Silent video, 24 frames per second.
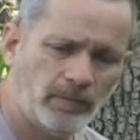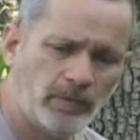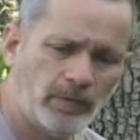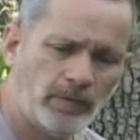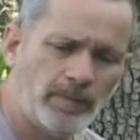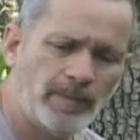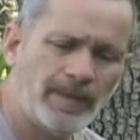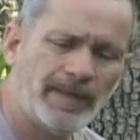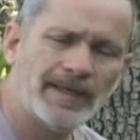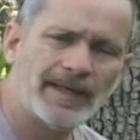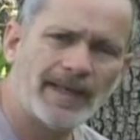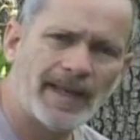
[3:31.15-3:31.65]

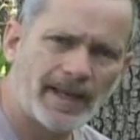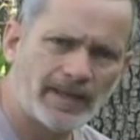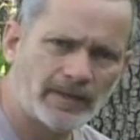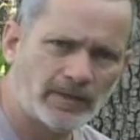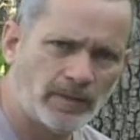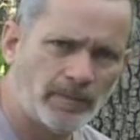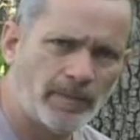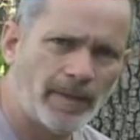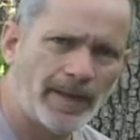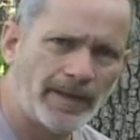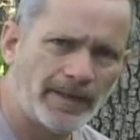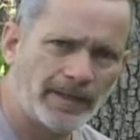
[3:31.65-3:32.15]
With me, it
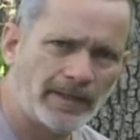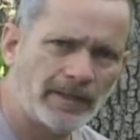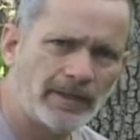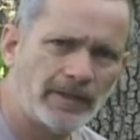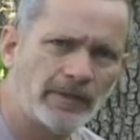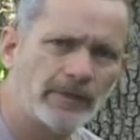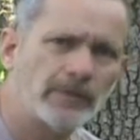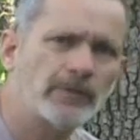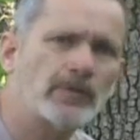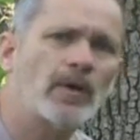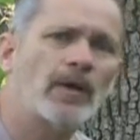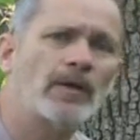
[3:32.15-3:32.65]
lasts about a
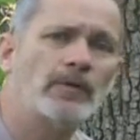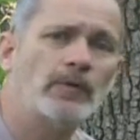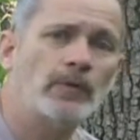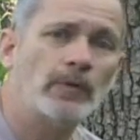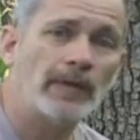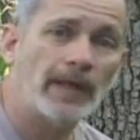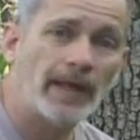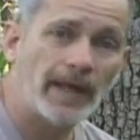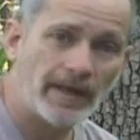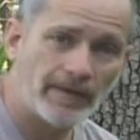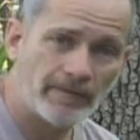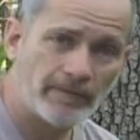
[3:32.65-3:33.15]
year, so I'll do
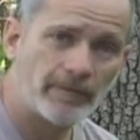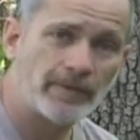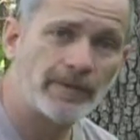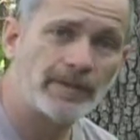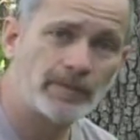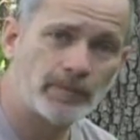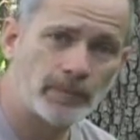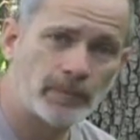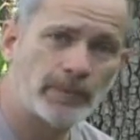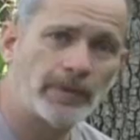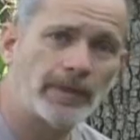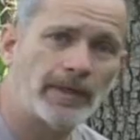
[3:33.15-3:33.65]
it every
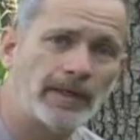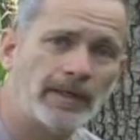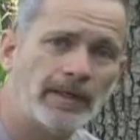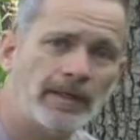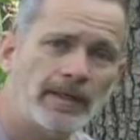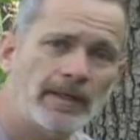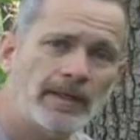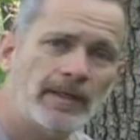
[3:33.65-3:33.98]
spring.